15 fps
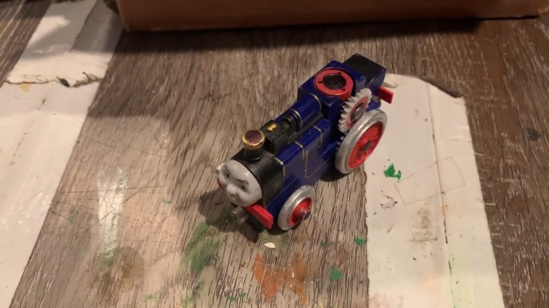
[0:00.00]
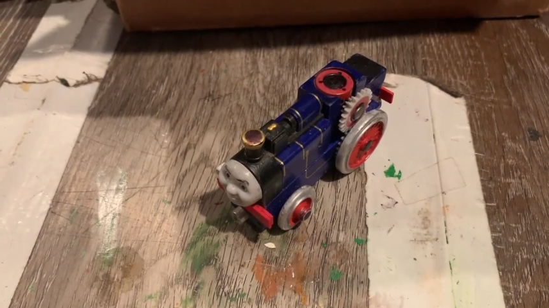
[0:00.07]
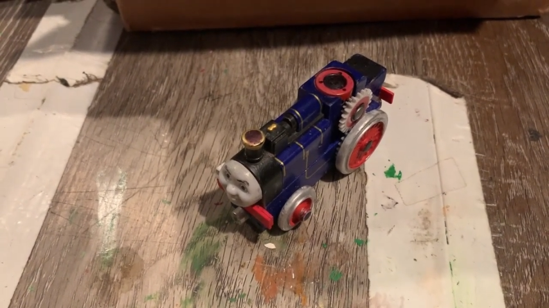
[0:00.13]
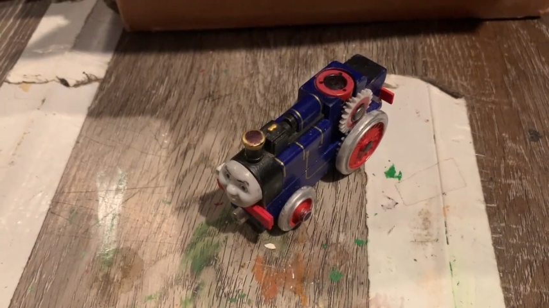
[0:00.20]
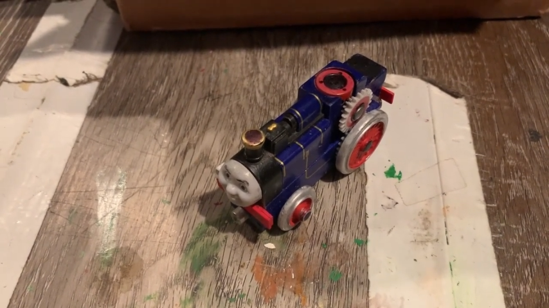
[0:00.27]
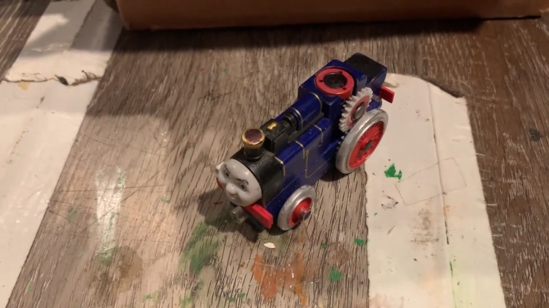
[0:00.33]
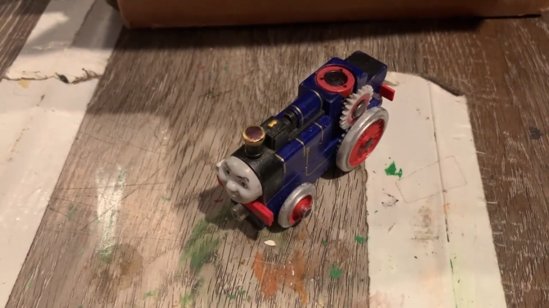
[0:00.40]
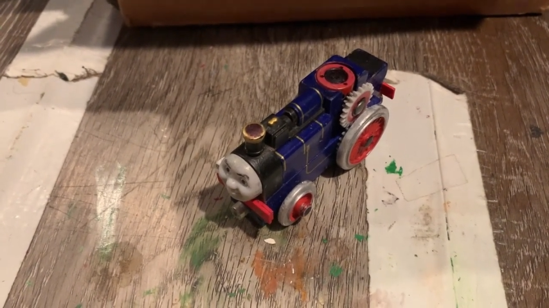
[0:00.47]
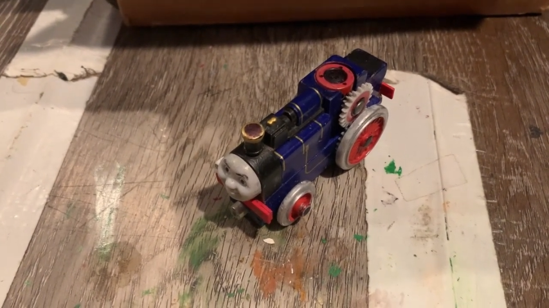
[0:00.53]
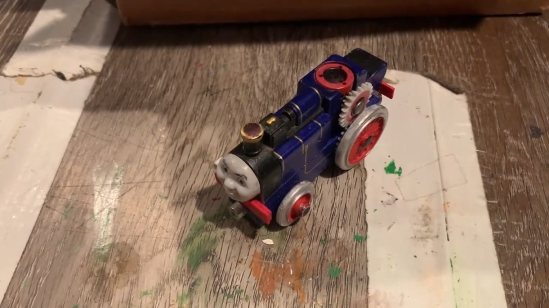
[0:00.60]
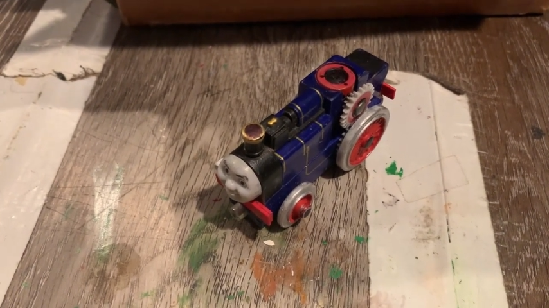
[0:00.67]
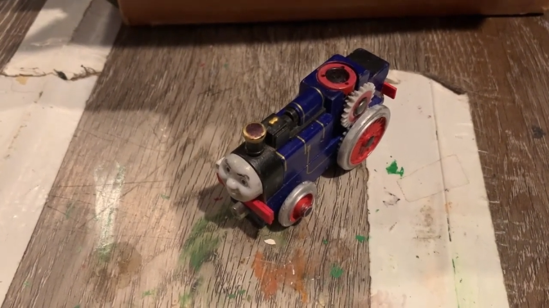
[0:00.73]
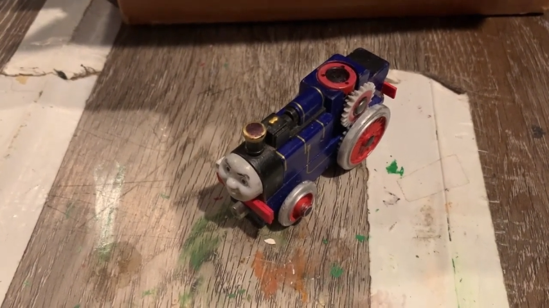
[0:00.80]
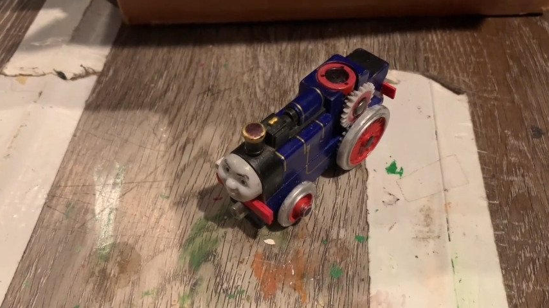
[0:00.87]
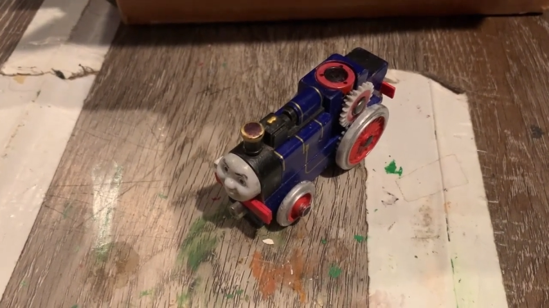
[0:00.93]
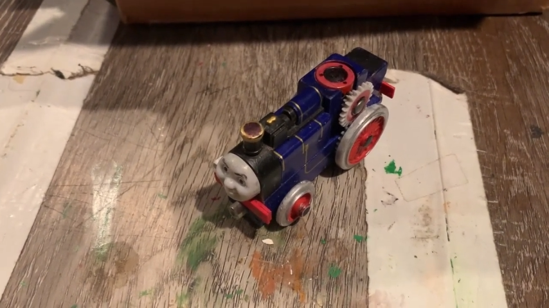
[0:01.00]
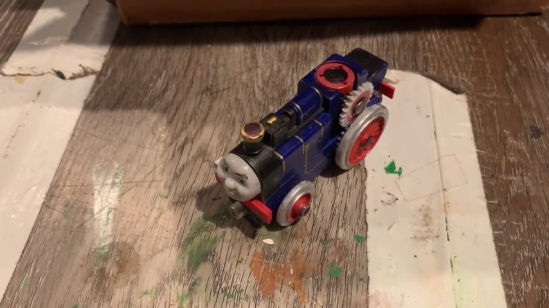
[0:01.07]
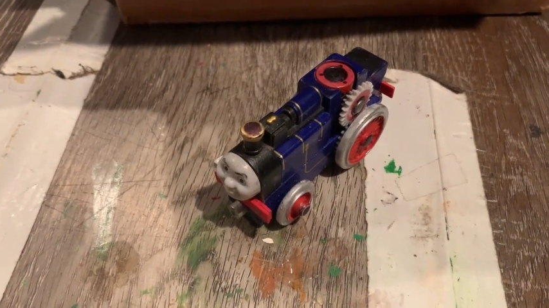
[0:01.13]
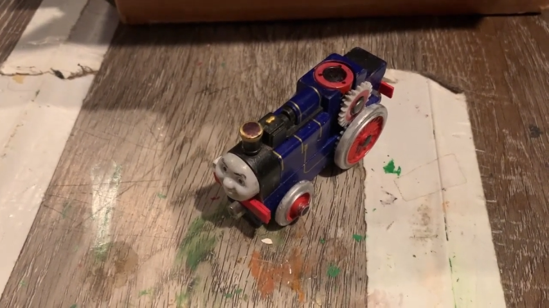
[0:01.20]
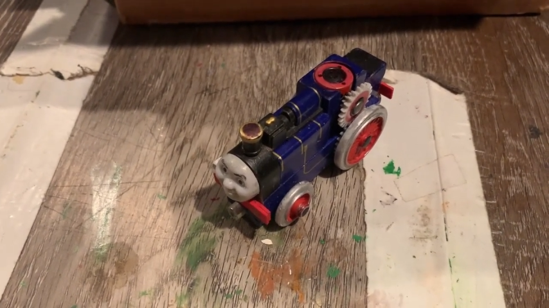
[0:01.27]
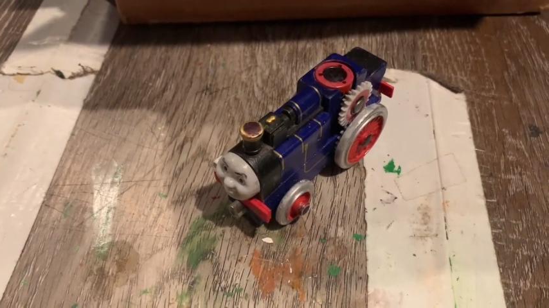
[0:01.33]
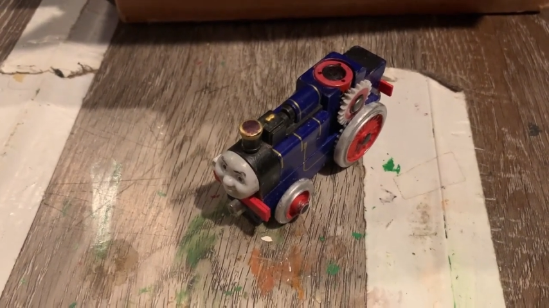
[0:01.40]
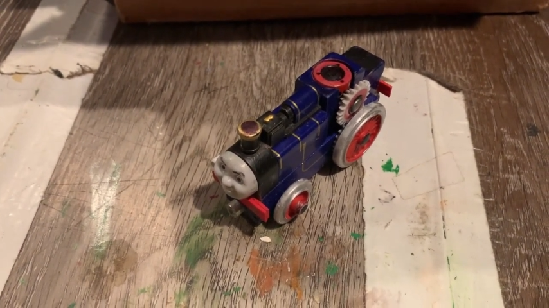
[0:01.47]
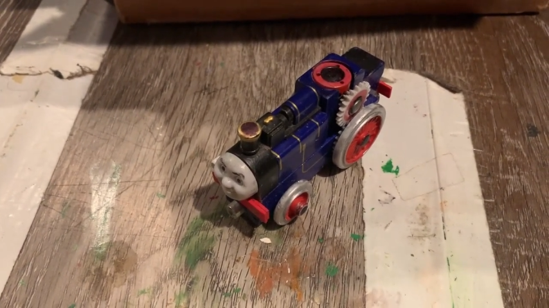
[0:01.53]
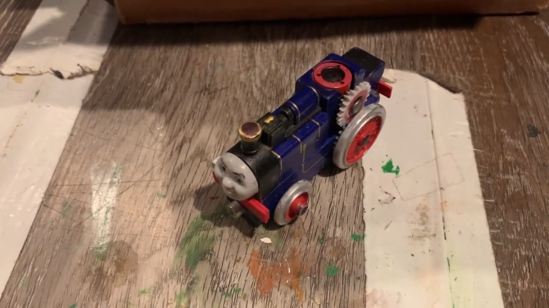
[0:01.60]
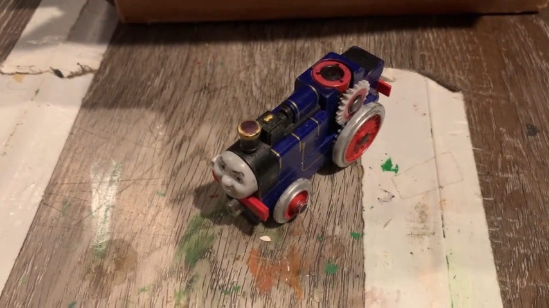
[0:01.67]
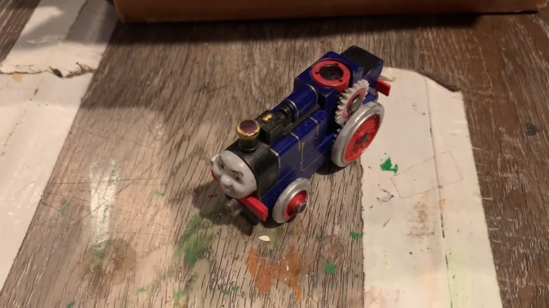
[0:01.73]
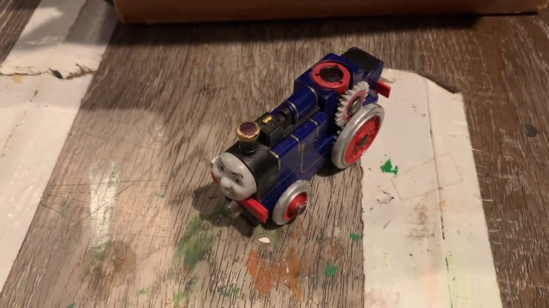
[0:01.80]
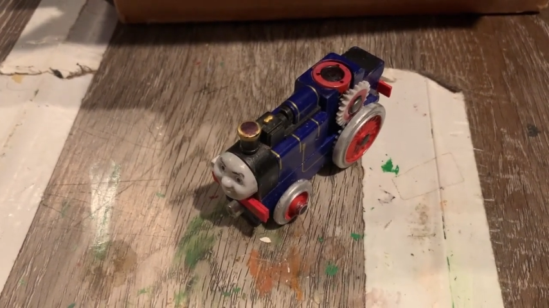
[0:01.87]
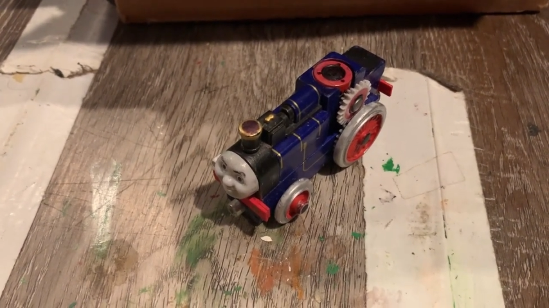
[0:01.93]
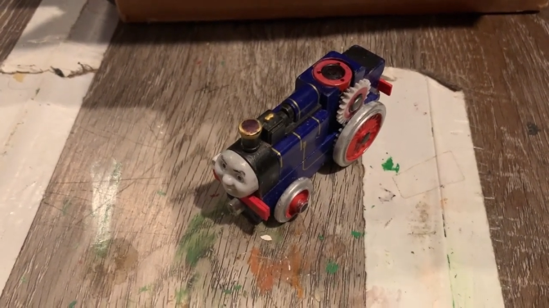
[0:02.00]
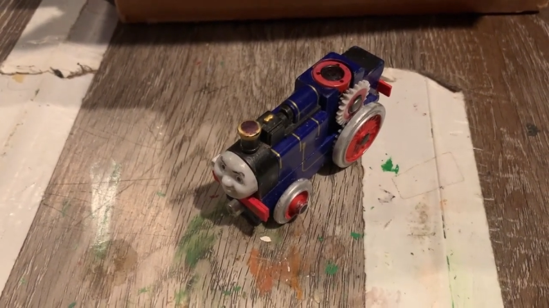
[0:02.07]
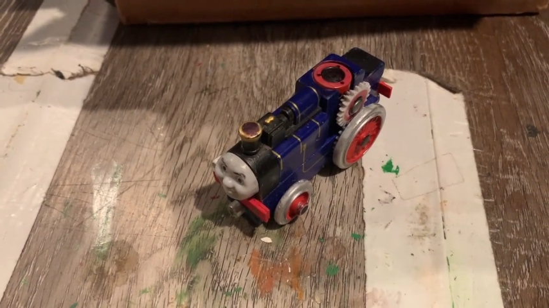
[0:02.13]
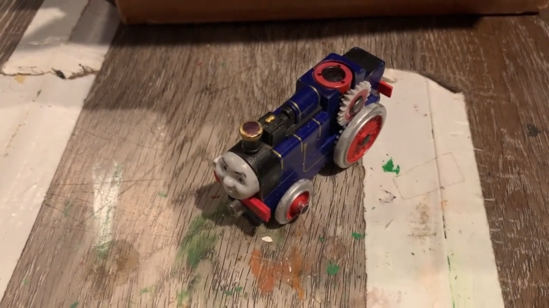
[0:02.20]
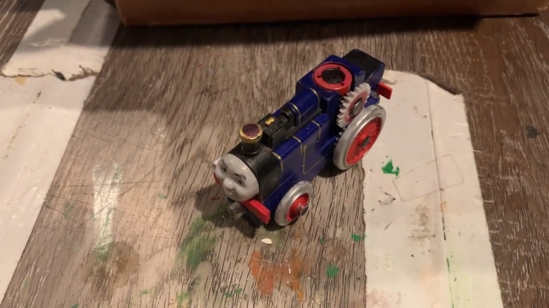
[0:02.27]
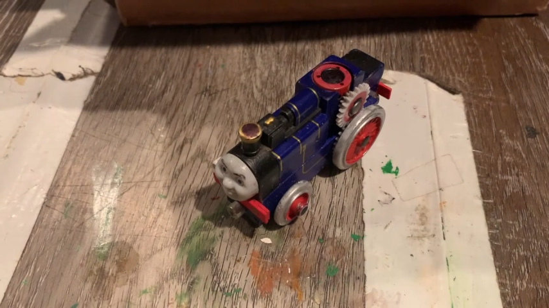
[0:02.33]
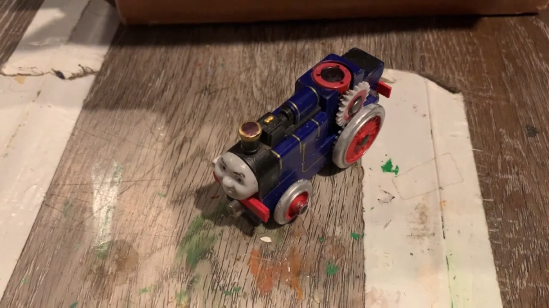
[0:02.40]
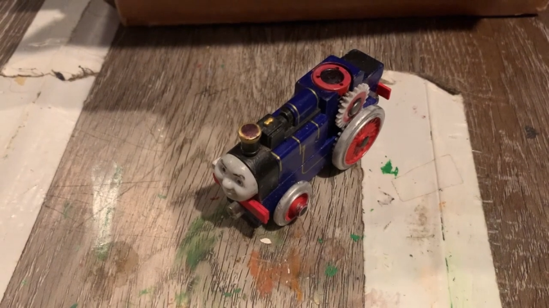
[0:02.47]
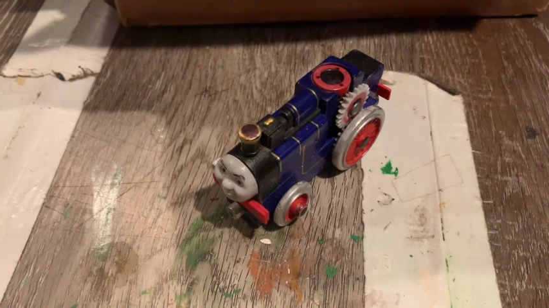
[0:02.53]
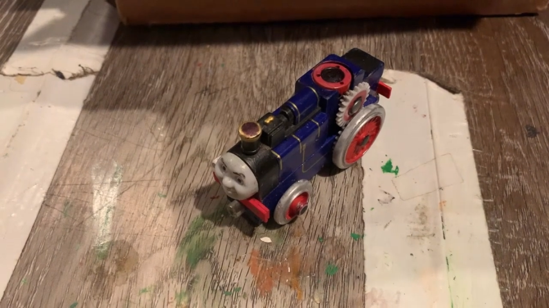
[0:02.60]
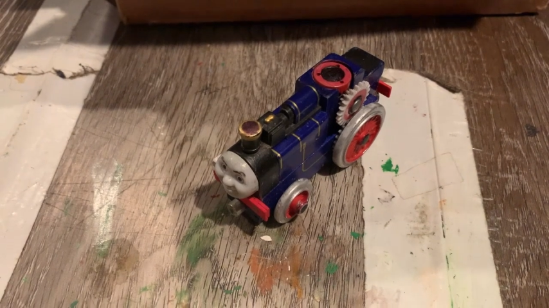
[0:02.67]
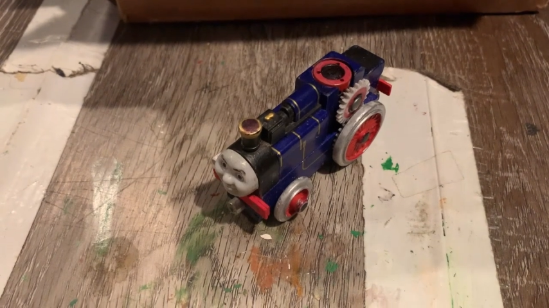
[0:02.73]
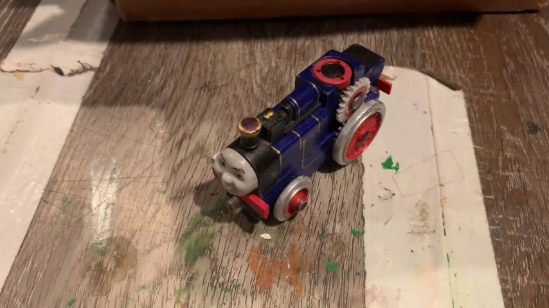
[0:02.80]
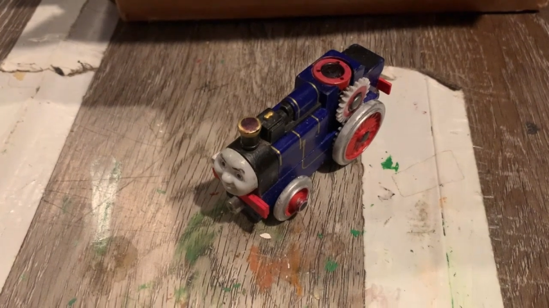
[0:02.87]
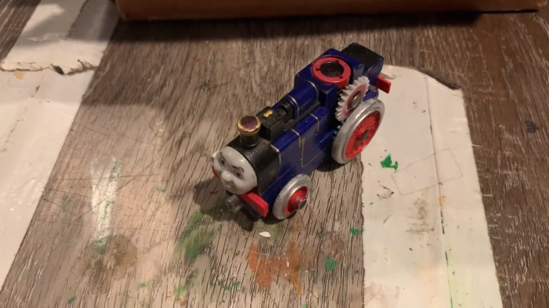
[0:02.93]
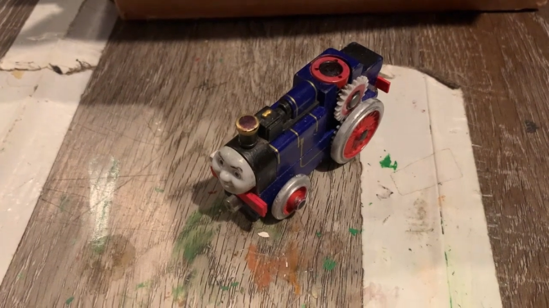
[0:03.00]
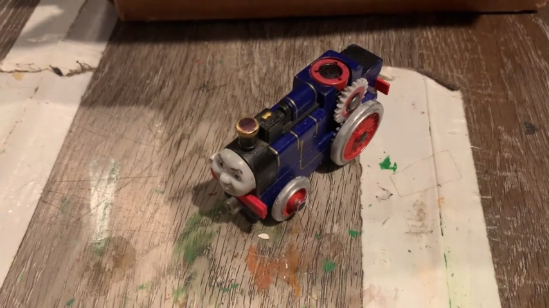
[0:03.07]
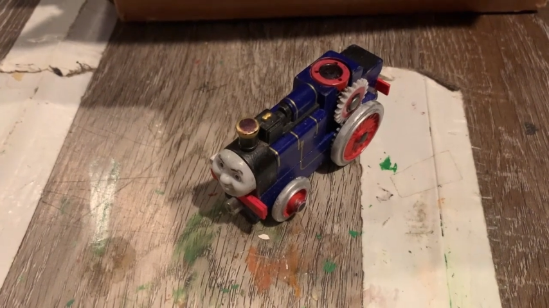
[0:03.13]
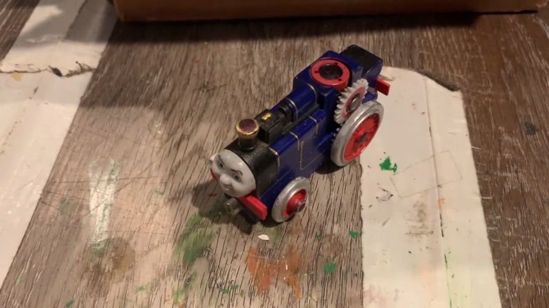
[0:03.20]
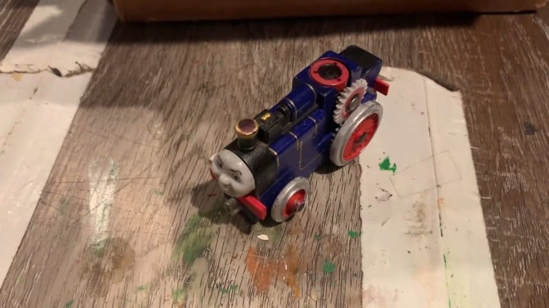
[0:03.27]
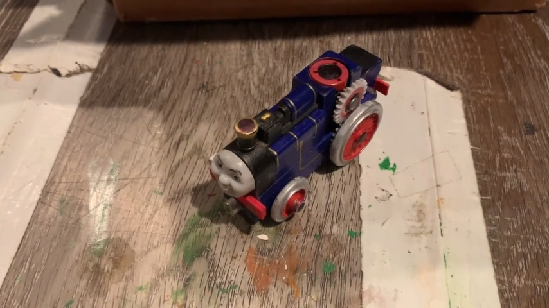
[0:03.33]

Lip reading: (no speaker visible)